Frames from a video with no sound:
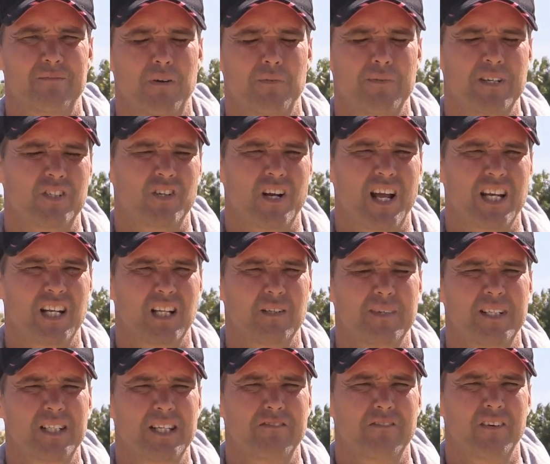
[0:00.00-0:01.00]
probably trained a
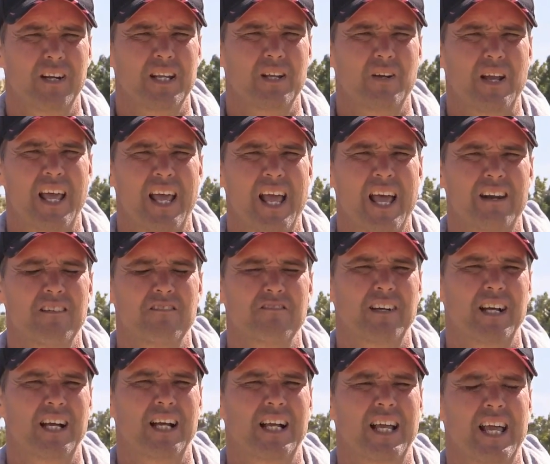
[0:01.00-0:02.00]
little bit differently out
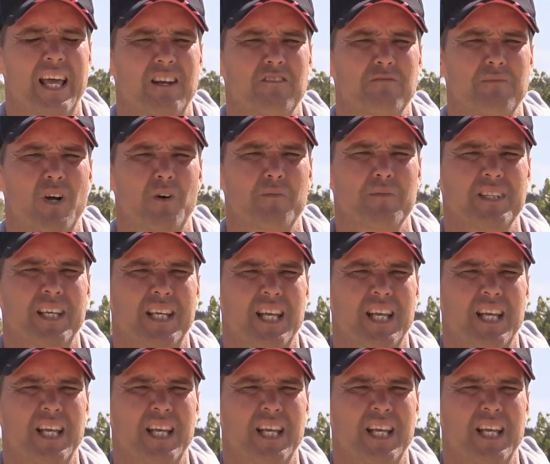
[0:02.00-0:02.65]
of Melbourne.